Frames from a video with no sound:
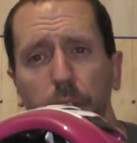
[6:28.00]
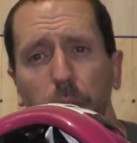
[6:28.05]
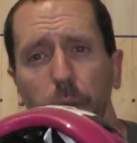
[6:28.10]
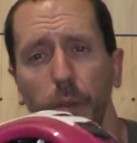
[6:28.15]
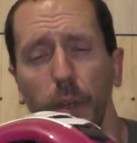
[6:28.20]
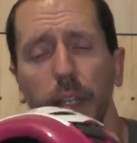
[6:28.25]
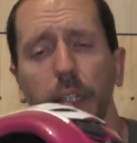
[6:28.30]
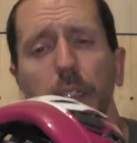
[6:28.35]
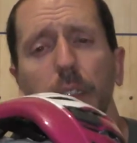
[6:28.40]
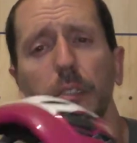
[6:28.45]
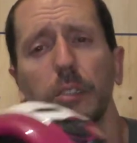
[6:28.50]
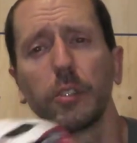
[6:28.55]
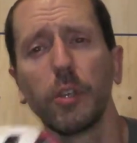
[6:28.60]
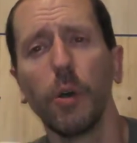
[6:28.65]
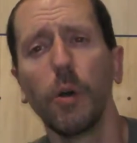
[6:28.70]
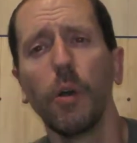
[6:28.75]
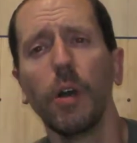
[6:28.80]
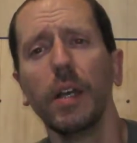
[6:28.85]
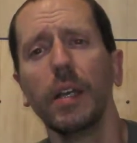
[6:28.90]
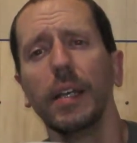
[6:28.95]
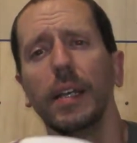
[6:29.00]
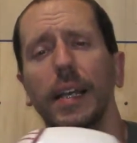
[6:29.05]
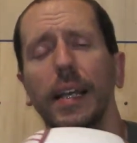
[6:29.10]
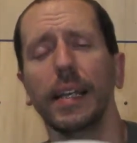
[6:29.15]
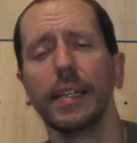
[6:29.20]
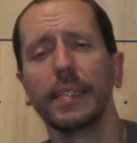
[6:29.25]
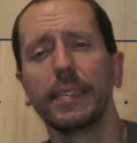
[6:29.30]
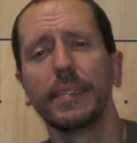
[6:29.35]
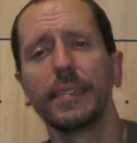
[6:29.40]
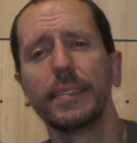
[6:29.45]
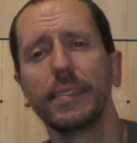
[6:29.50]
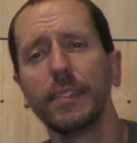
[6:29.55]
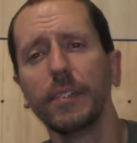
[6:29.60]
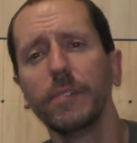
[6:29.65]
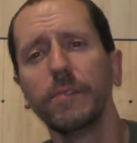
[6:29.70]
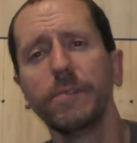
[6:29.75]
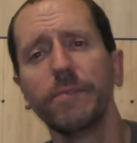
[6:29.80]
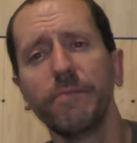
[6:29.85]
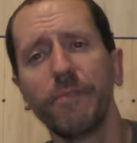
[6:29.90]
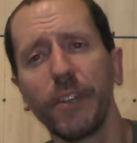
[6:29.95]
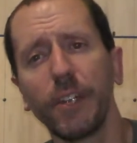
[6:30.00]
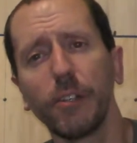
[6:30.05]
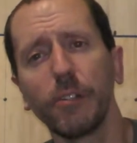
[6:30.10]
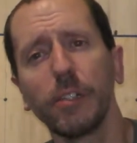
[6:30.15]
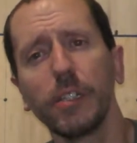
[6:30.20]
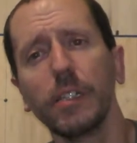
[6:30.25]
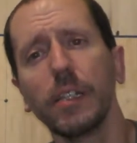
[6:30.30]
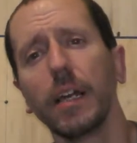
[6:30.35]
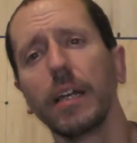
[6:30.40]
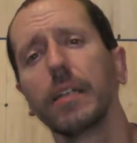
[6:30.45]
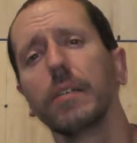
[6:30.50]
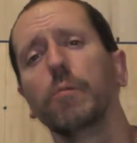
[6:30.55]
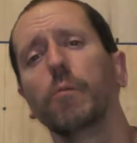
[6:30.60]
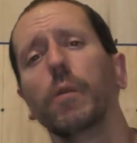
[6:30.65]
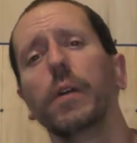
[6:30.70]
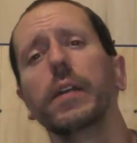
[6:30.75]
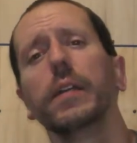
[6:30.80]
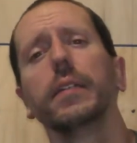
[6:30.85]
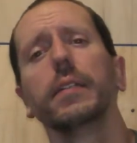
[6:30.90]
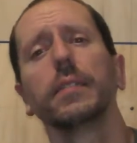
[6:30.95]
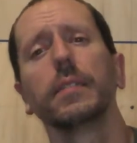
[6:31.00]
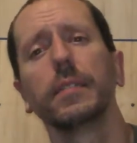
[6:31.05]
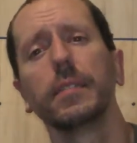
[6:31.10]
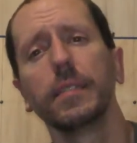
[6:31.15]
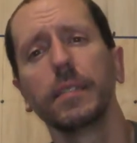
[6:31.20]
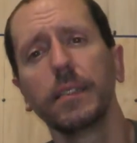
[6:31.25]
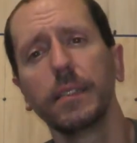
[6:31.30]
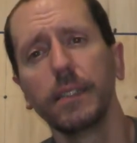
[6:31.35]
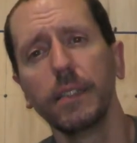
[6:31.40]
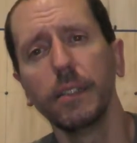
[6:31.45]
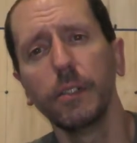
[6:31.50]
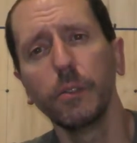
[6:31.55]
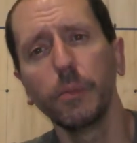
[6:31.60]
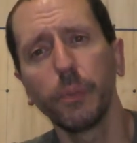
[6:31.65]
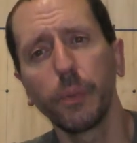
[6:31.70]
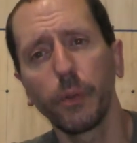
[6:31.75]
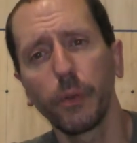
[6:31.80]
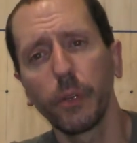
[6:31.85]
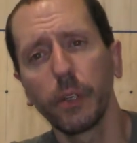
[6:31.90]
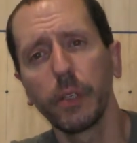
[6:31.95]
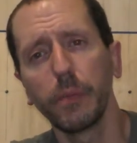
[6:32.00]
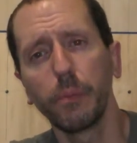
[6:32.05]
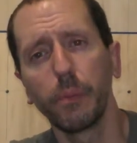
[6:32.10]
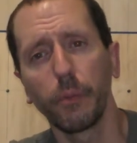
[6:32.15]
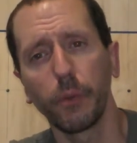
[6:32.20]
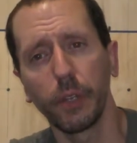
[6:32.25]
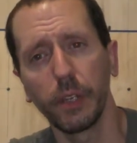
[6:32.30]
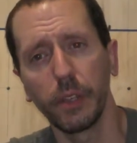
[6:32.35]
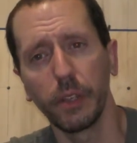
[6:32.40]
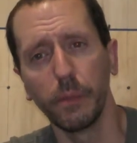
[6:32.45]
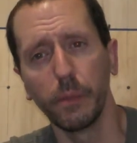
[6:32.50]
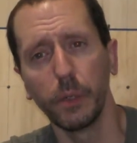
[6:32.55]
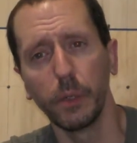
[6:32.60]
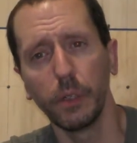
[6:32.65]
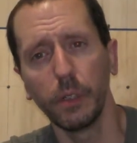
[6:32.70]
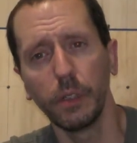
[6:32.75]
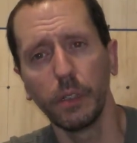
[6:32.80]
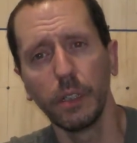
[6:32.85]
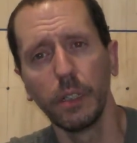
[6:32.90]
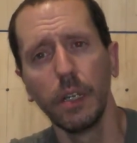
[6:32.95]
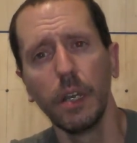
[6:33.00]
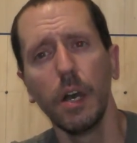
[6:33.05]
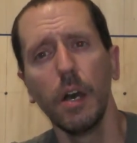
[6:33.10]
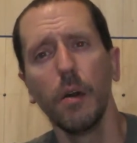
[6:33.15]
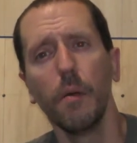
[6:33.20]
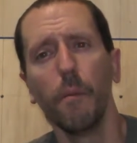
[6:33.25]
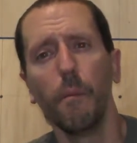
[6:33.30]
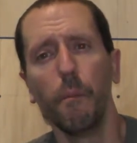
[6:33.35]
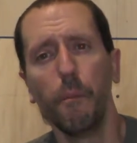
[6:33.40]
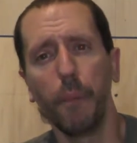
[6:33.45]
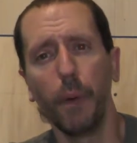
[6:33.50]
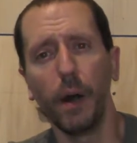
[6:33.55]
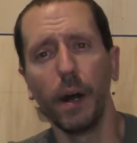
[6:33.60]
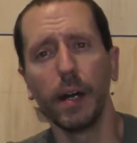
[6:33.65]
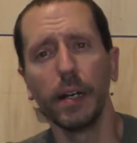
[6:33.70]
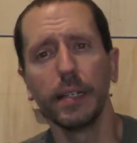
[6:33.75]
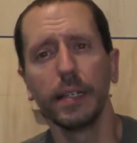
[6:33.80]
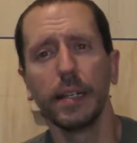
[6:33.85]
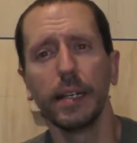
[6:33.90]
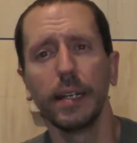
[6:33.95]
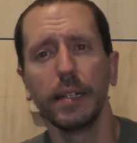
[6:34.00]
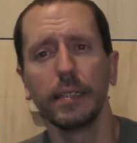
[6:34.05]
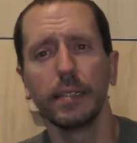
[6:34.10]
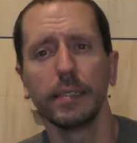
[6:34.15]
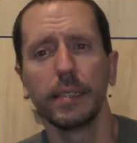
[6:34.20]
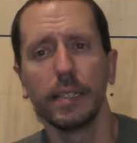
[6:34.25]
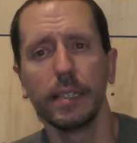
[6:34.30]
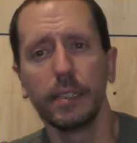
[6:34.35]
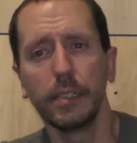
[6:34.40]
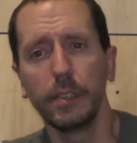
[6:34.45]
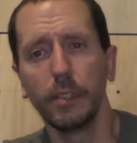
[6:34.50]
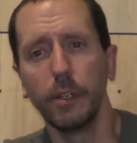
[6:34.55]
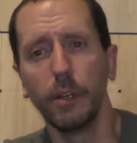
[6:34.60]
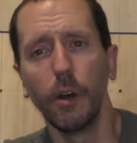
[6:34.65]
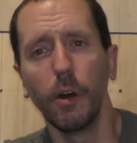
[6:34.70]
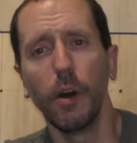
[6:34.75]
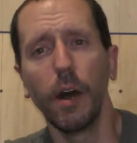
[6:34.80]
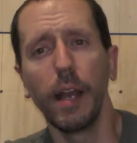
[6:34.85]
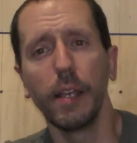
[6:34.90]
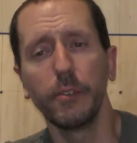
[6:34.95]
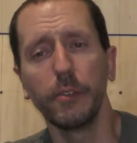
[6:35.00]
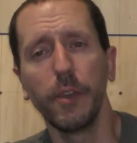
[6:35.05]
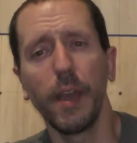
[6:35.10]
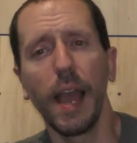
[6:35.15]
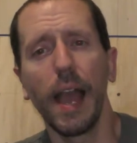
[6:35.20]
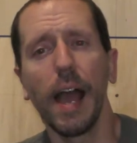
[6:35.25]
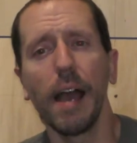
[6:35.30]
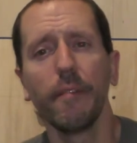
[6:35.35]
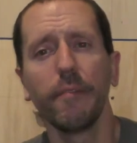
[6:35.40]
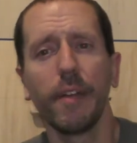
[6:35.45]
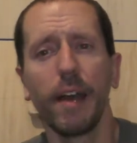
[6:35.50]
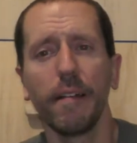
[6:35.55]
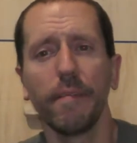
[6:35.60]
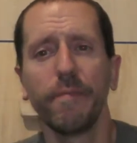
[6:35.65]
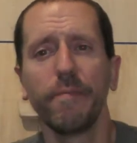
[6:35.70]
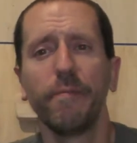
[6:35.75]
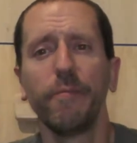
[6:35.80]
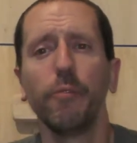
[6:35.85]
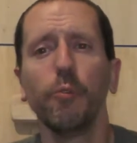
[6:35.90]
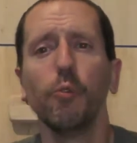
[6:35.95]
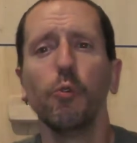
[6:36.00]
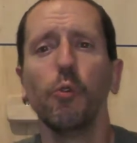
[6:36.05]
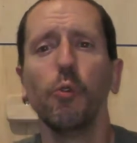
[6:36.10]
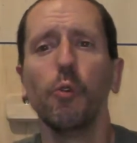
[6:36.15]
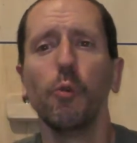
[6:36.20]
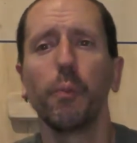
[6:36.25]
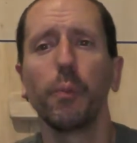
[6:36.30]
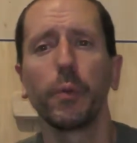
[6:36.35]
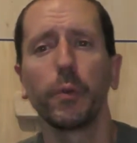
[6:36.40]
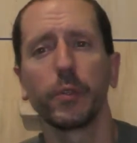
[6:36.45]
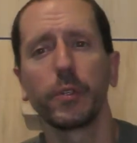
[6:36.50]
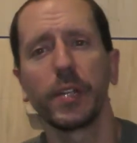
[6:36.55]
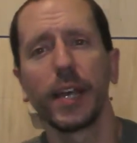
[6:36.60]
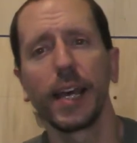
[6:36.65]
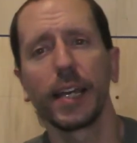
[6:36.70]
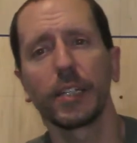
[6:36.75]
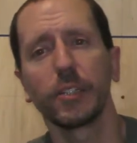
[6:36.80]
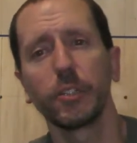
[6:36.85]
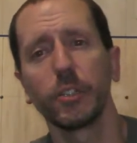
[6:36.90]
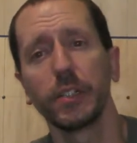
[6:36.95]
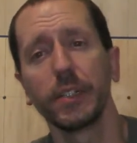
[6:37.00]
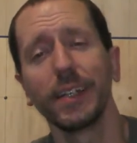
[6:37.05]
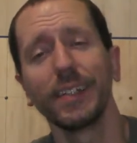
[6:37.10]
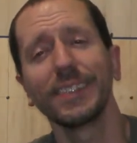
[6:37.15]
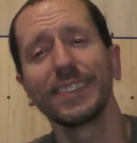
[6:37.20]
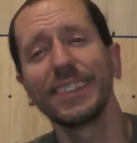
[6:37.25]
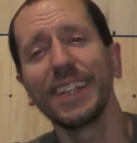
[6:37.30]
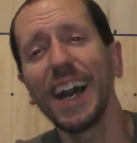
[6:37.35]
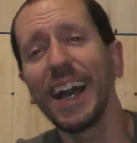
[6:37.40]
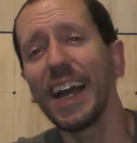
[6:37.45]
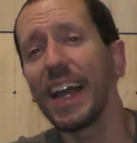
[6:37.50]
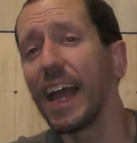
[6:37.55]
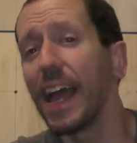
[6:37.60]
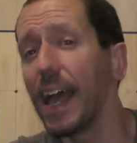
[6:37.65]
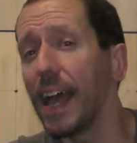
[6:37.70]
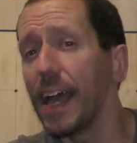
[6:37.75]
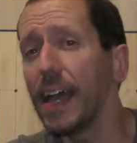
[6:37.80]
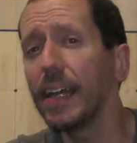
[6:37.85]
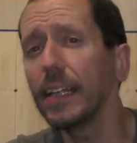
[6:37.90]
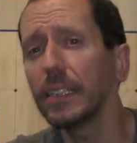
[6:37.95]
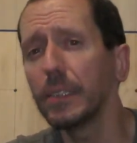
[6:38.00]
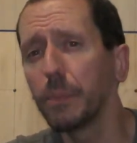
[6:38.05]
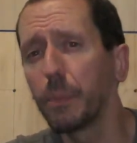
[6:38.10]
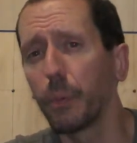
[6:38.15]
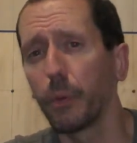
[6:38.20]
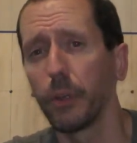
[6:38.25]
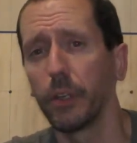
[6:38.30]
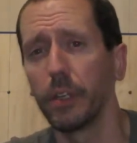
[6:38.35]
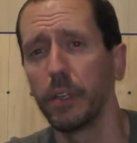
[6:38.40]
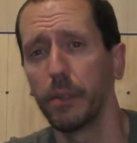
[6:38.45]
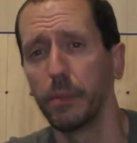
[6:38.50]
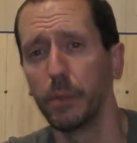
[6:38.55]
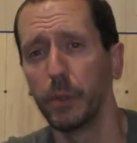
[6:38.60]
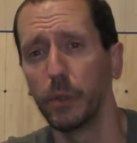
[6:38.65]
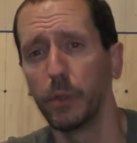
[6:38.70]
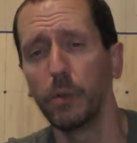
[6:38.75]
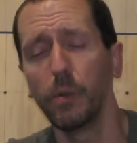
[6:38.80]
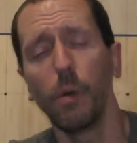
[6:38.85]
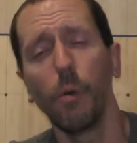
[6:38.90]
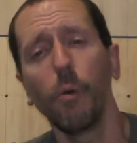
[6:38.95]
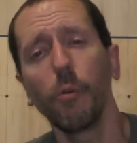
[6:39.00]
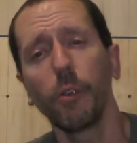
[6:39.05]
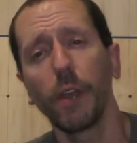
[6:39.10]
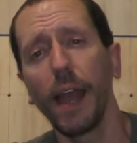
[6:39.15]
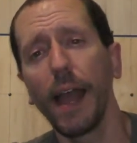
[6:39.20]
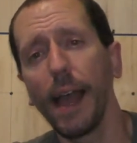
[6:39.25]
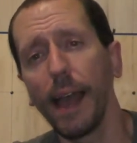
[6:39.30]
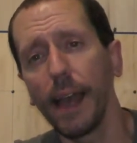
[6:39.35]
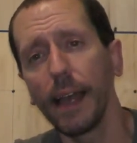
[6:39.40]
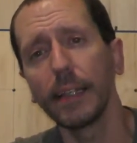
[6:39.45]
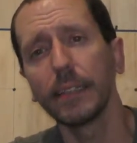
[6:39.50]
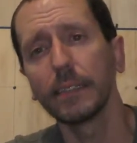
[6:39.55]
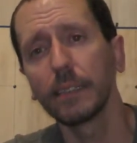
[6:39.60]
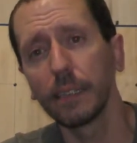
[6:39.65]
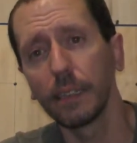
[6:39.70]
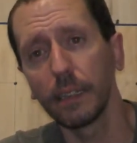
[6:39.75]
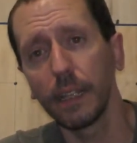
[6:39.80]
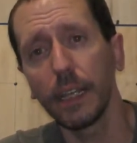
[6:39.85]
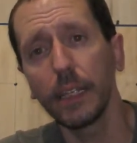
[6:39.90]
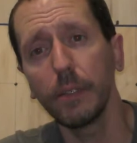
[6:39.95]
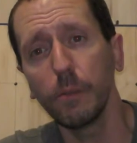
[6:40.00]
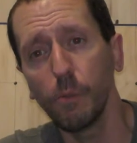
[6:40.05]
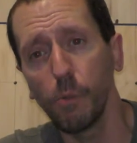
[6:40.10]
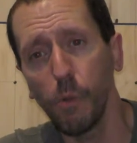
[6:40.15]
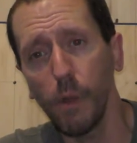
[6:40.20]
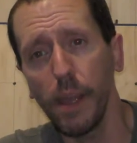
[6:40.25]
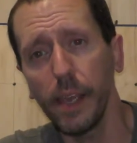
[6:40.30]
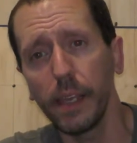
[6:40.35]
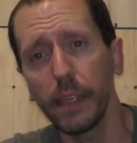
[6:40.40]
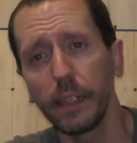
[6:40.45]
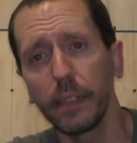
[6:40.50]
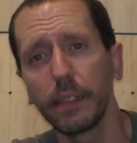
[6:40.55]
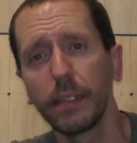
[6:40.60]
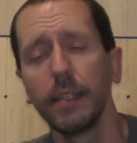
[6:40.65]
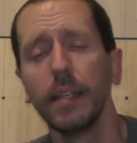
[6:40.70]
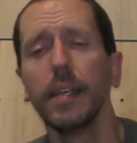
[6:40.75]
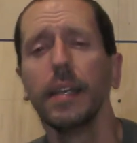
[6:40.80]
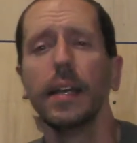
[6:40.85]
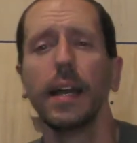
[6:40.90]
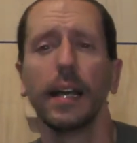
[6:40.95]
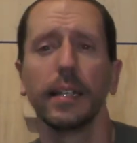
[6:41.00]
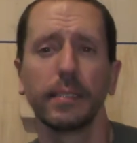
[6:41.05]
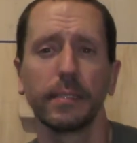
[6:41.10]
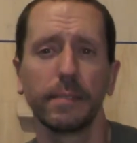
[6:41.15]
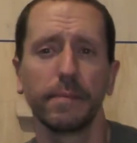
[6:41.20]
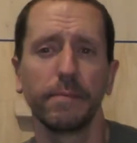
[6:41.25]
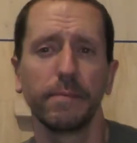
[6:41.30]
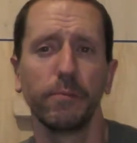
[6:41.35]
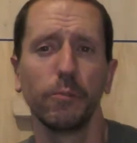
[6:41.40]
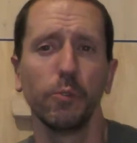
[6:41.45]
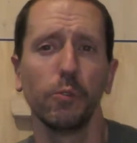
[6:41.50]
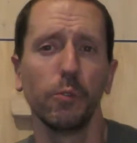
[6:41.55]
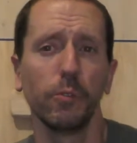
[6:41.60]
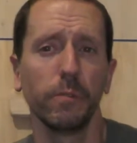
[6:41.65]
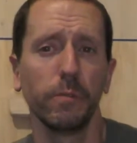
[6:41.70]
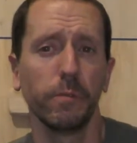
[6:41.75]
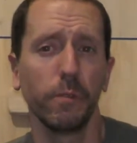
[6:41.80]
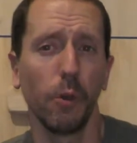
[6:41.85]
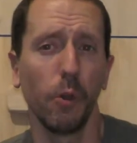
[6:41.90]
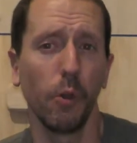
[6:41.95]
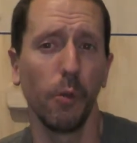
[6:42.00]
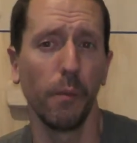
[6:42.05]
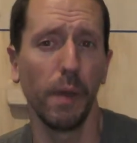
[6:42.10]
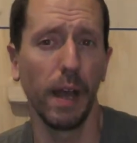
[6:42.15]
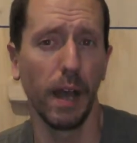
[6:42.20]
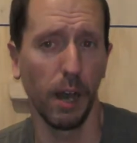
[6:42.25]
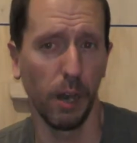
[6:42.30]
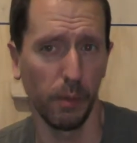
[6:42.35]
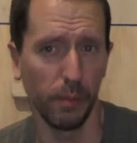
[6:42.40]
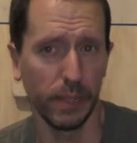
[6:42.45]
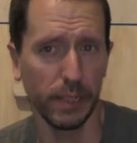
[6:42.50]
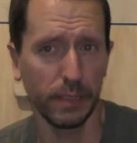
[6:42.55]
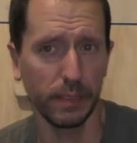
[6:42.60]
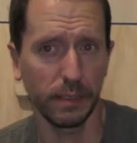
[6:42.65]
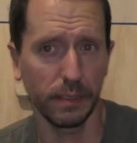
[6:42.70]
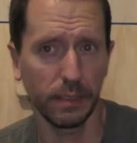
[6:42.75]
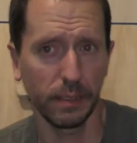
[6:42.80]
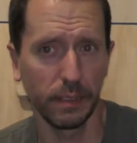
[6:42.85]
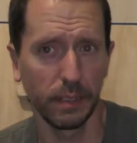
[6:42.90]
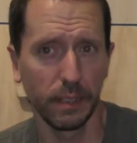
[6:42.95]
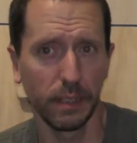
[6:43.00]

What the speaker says: right? So it's still fairly lightweight, still pretty breathable, but you have that full protection. Now it's not as breathable or as lightweight as a full foam helmet,